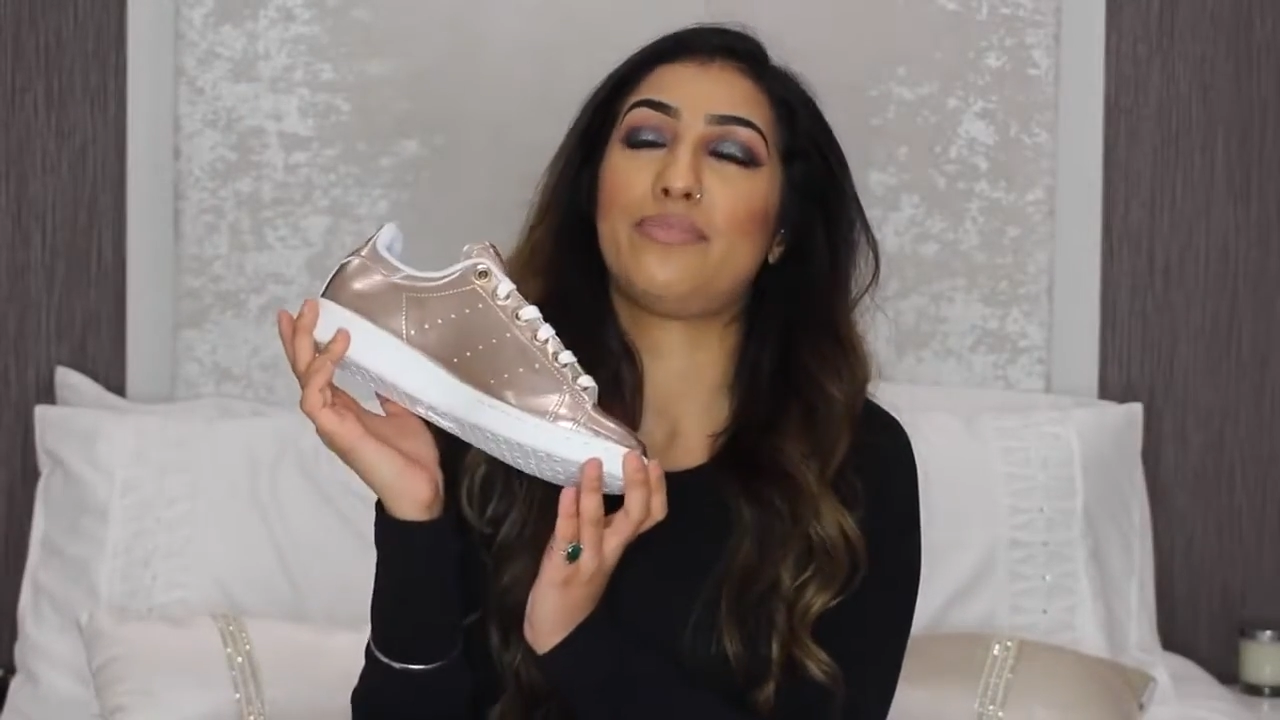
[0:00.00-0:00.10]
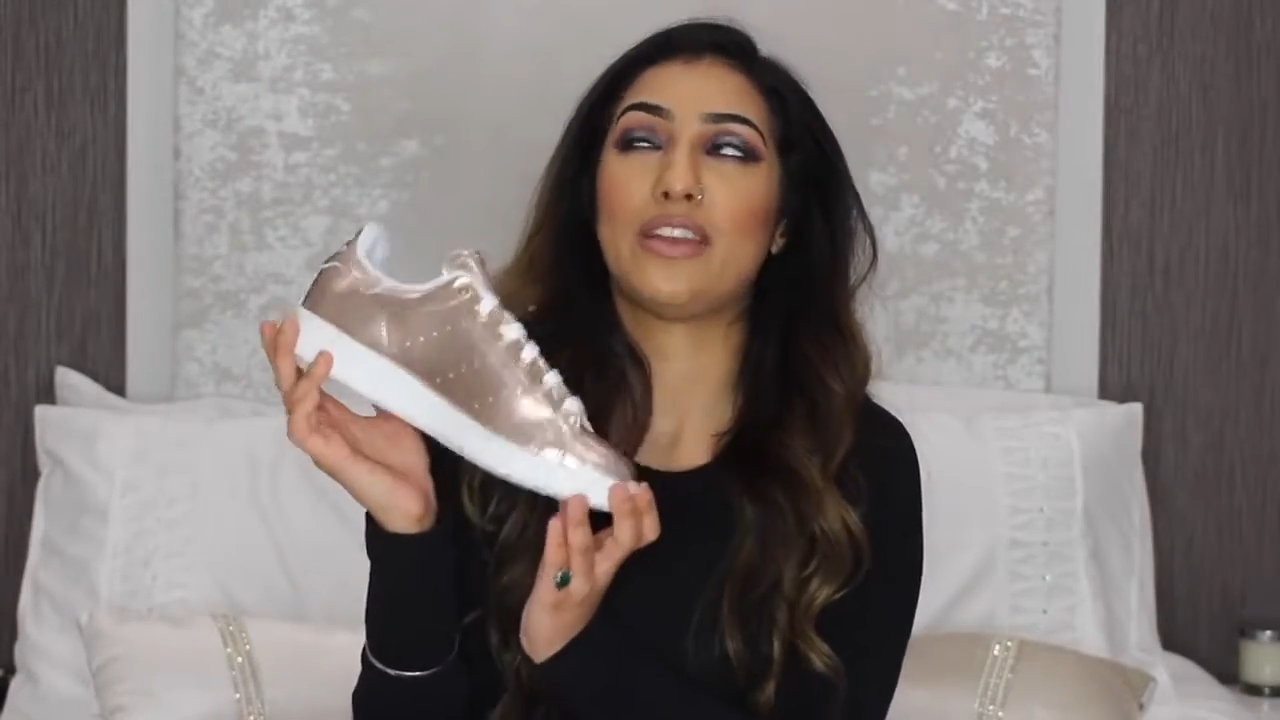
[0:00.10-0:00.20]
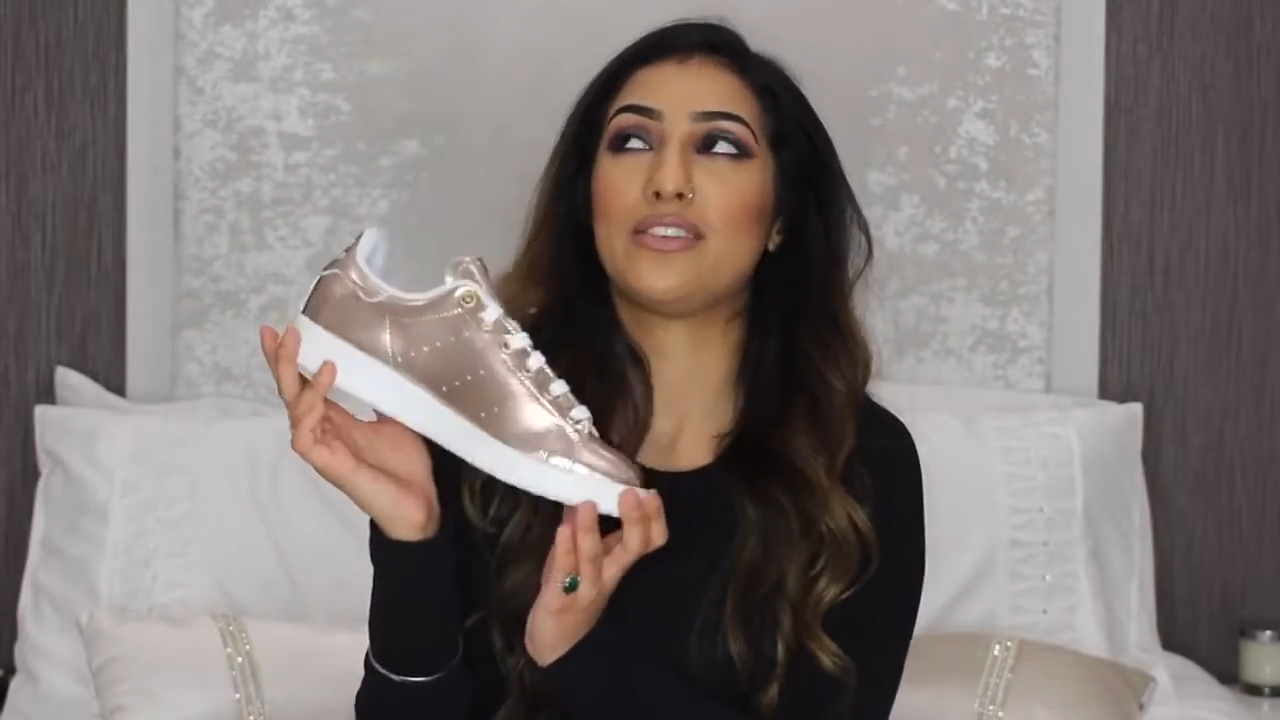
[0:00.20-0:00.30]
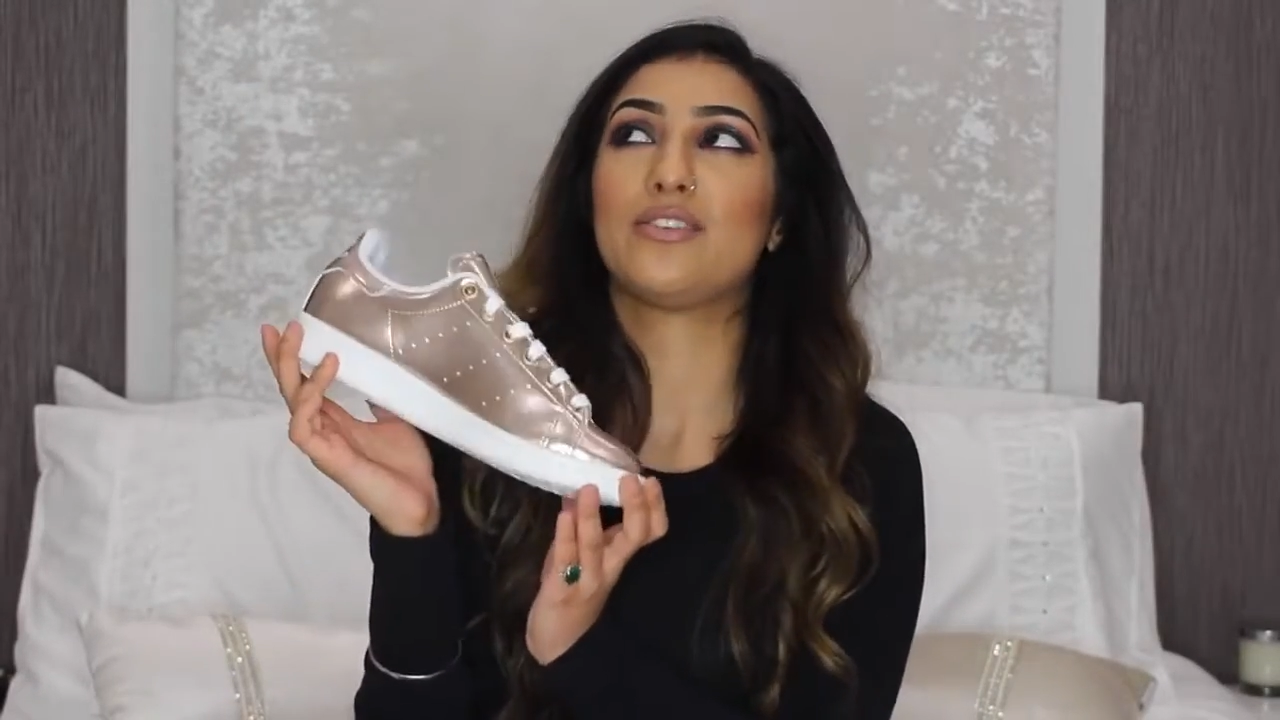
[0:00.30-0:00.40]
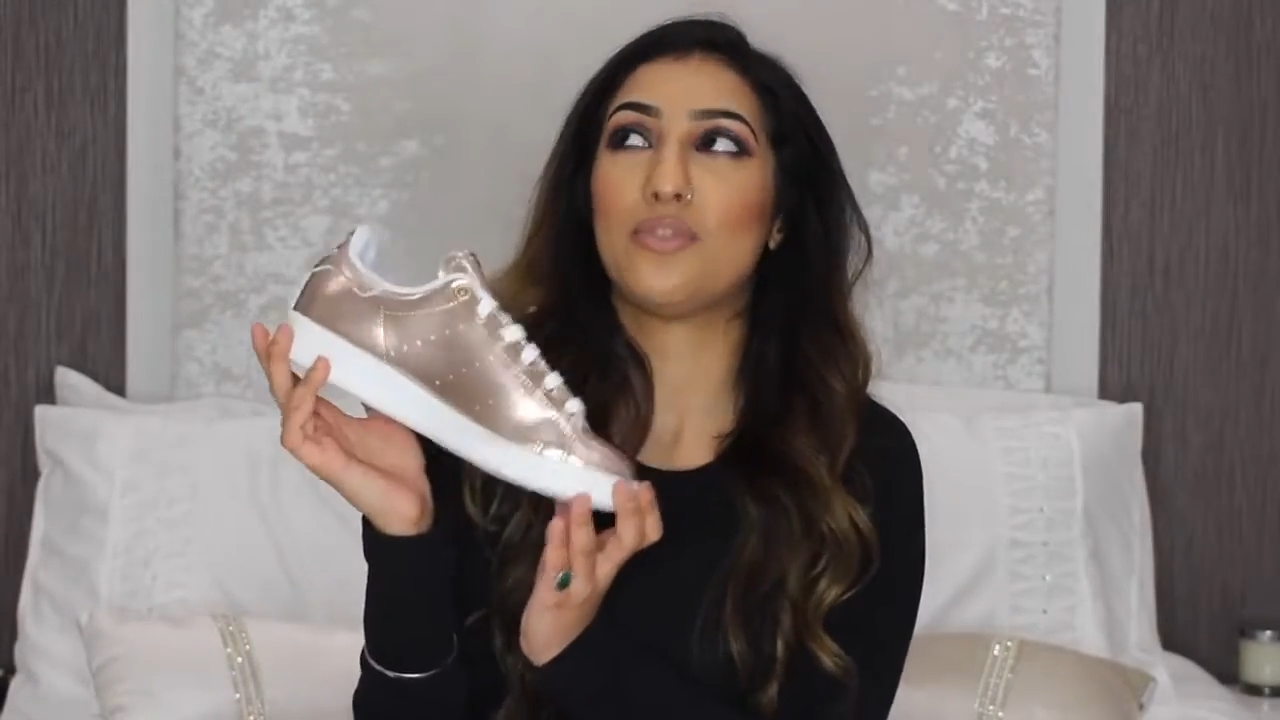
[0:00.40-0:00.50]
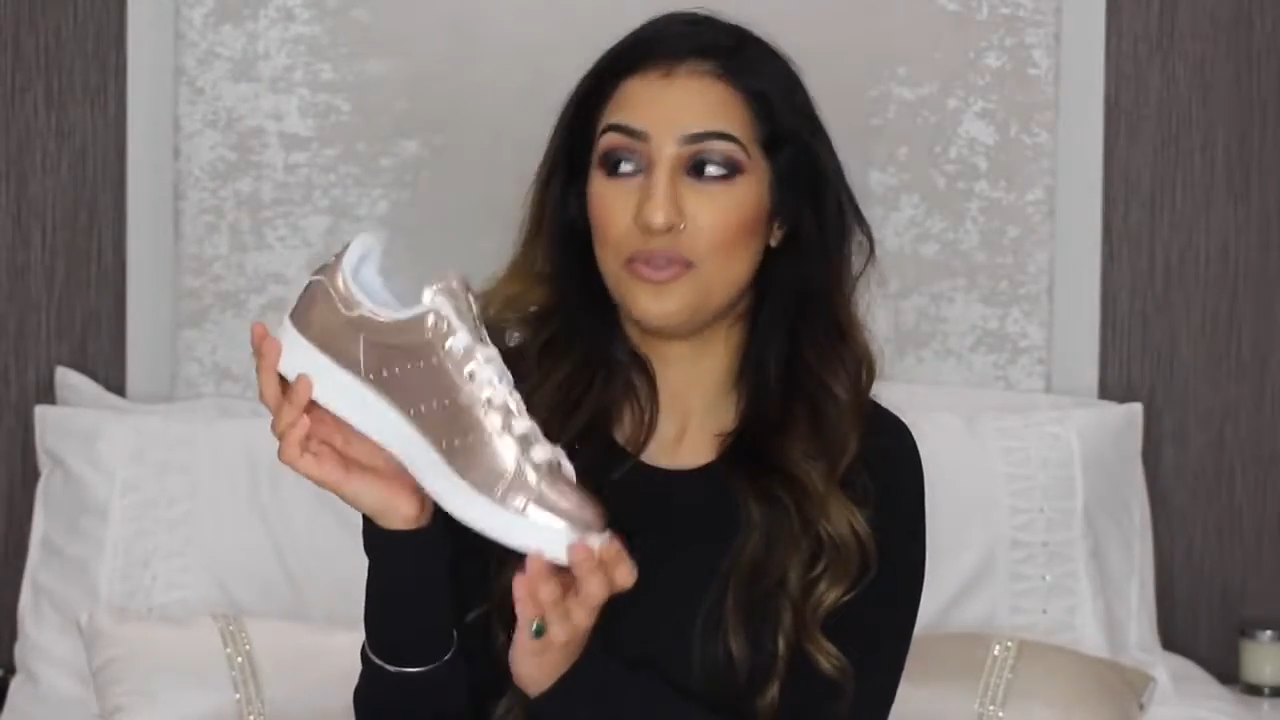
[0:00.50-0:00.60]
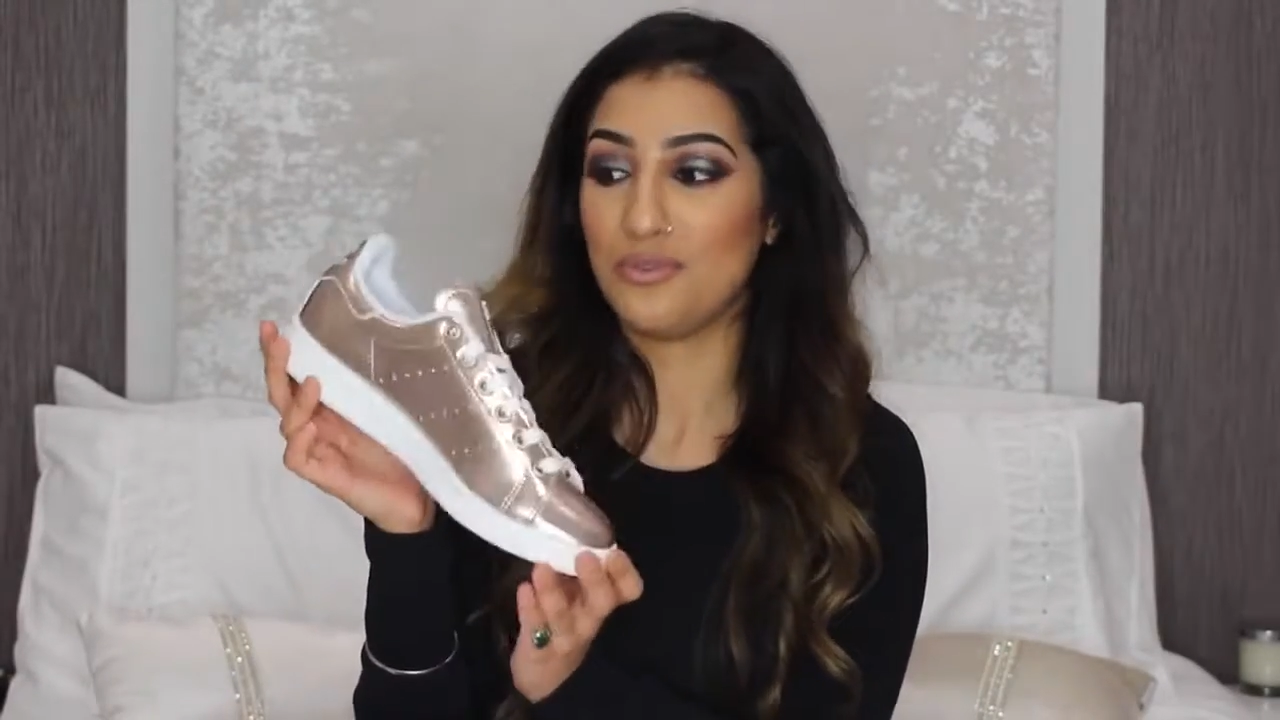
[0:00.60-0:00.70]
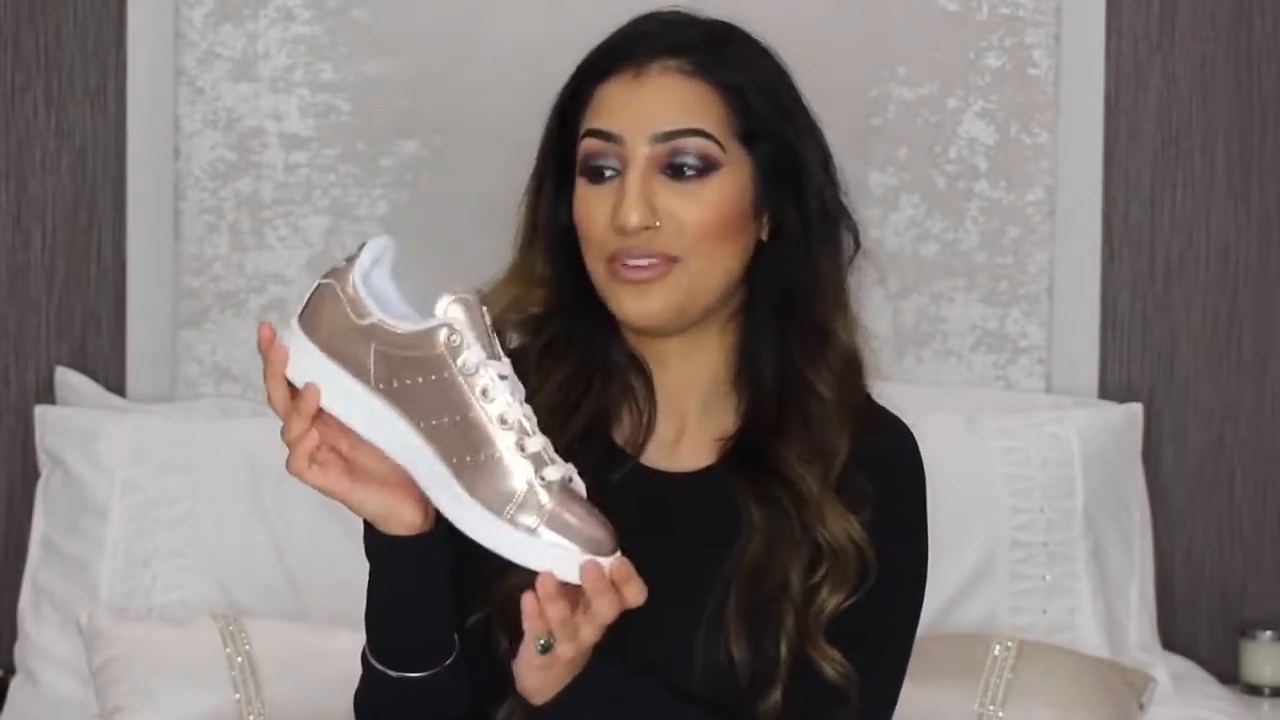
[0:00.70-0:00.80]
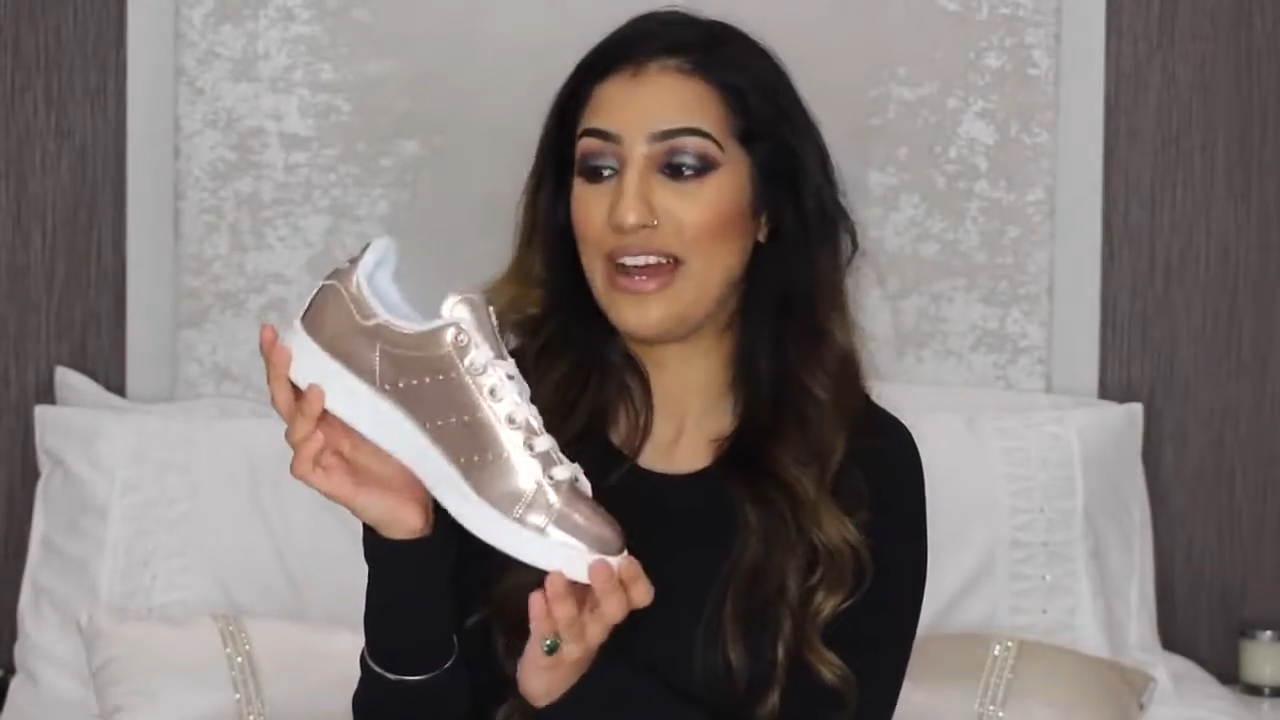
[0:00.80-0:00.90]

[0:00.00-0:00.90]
bloody cool.